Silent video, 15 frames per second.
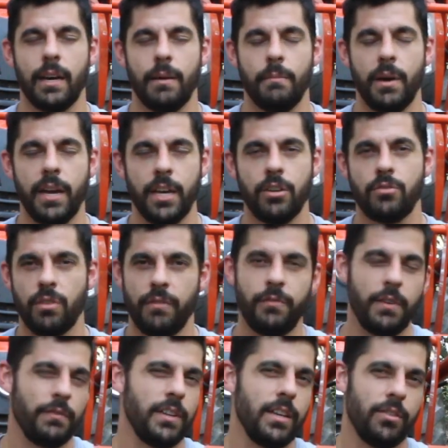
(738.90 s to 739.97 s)

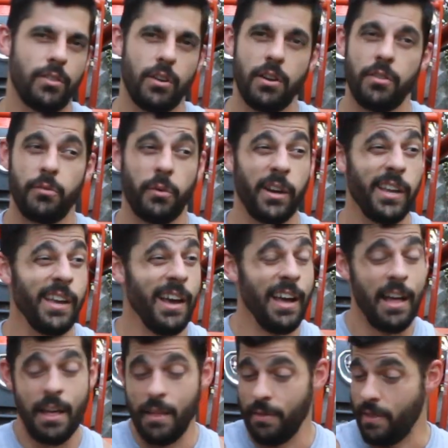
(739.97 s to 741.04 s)
1533,
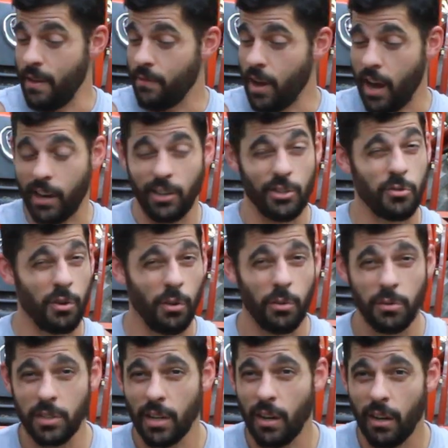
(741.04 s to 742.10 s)
they've got
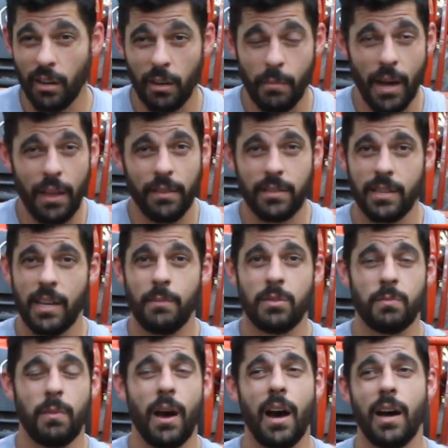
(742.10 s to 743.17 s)
controls in all about the same
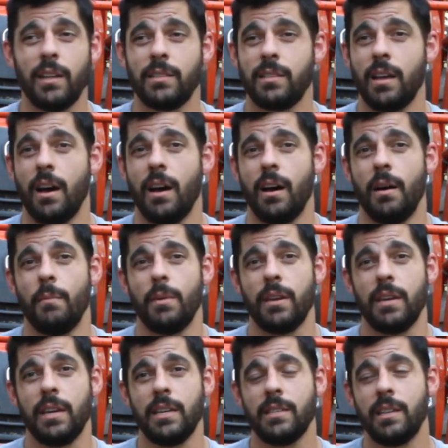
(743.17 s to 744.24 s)
spots,
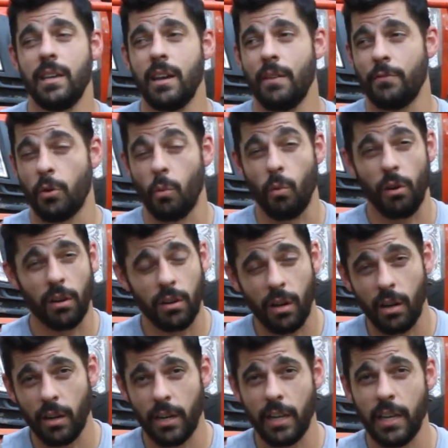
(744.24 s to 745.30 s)
easy enough to work
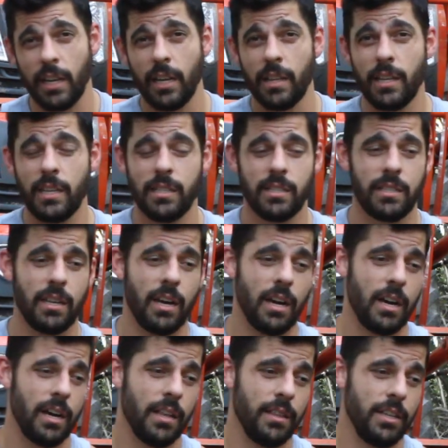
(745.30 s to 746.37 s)
on in any of these
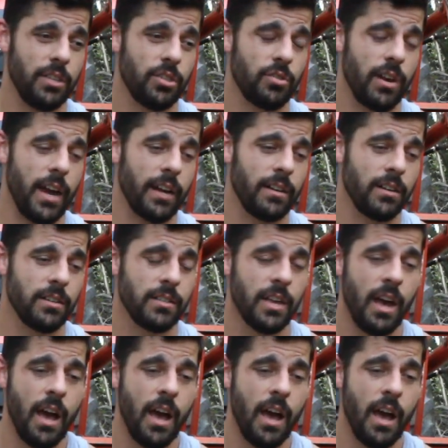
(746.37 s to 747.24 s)
tractors.